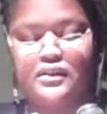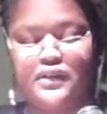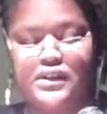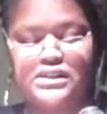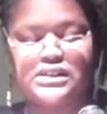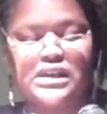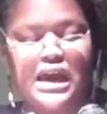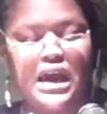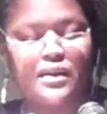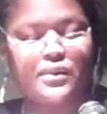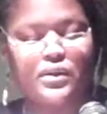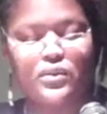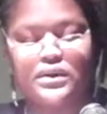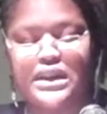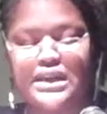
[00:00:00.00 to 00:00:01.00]
This time
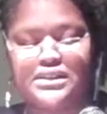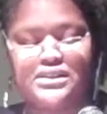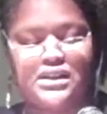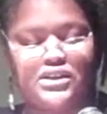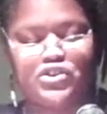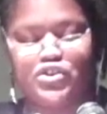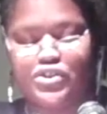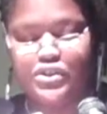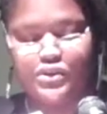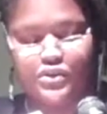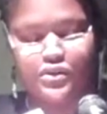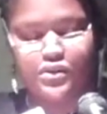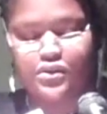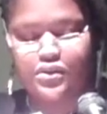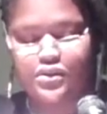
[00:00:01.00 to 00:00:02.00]
he will not touch you.
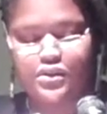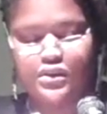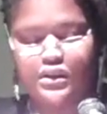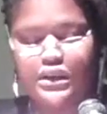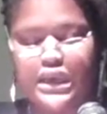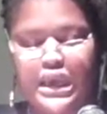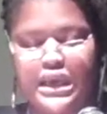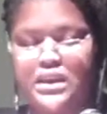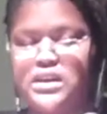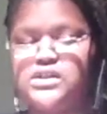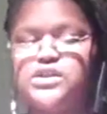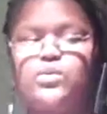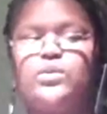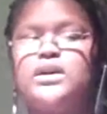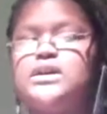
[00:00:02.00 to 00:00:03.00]
He
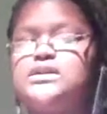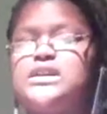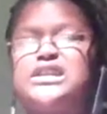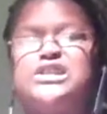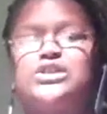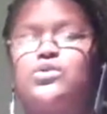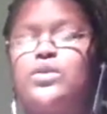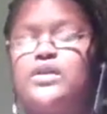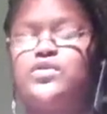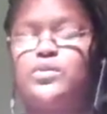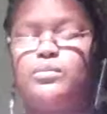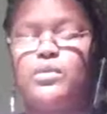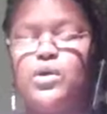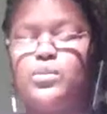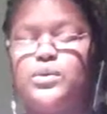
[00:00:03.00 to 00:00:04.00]
doesn't want to desecrate the
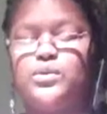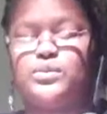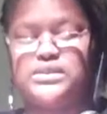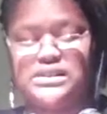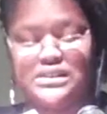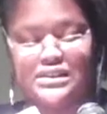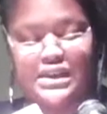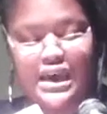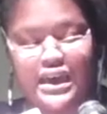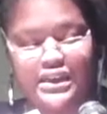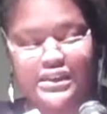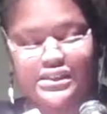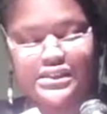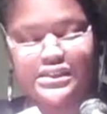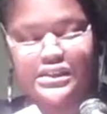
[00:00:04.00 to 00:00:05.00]
moment with
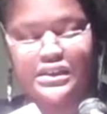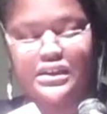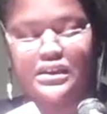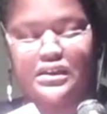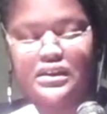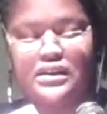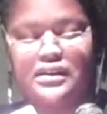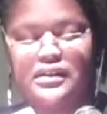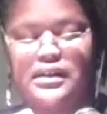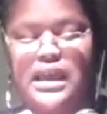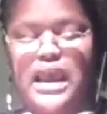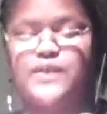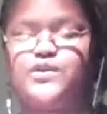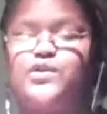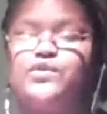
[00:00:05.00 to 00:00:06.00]
dishonesty.
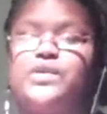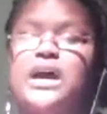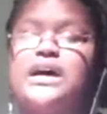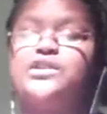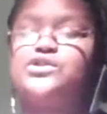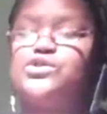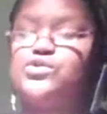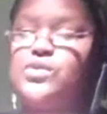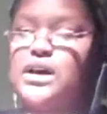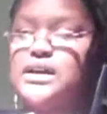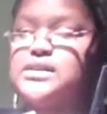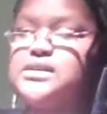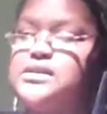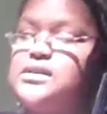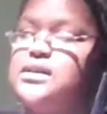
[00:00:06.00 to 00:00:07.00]
After you've gotten
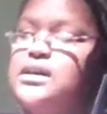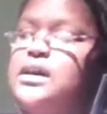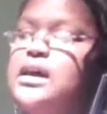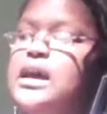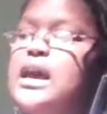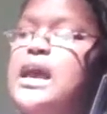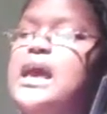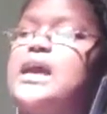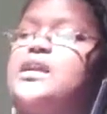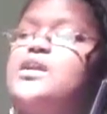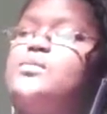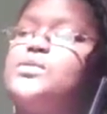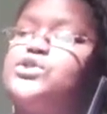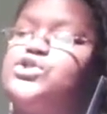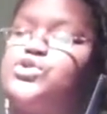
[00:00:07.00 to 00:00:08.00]
dressed, hand
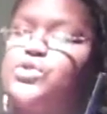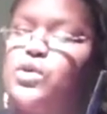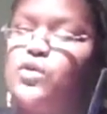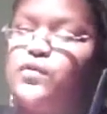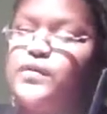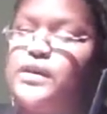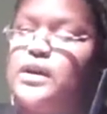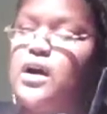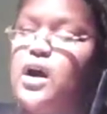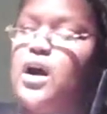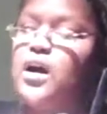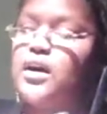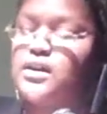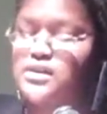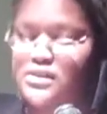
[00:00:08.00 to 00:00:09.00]
him his trophy, a
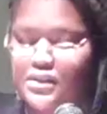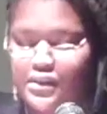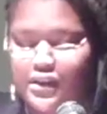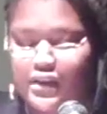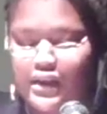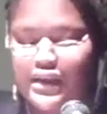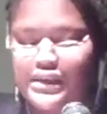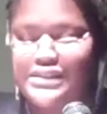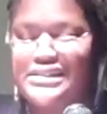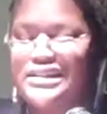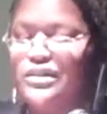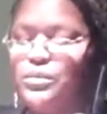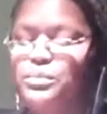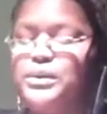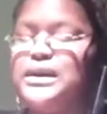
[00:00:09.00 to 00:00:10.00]
heart.
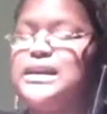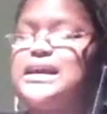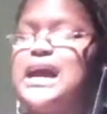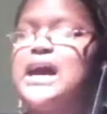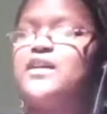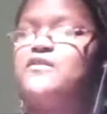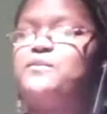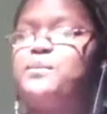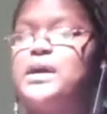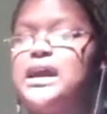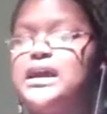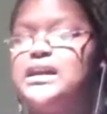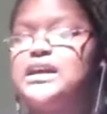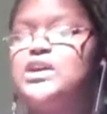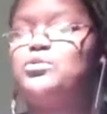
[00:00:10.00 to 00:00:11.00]
Still beating out of
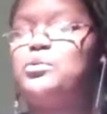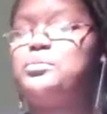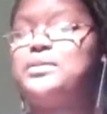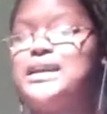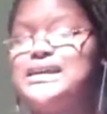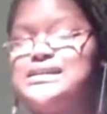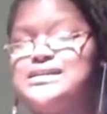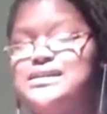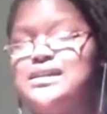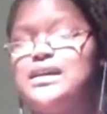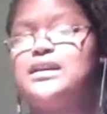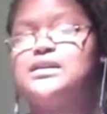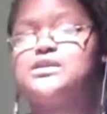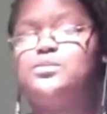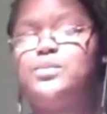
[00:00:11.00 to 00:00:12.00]
panic, he will place it
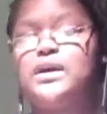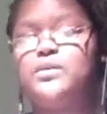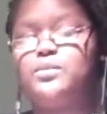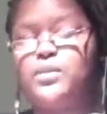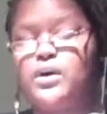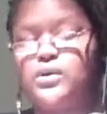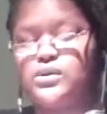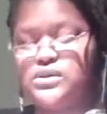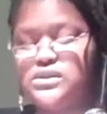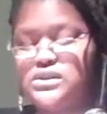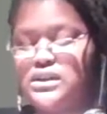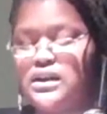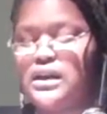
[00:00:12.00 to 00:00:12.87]
in his bedpost.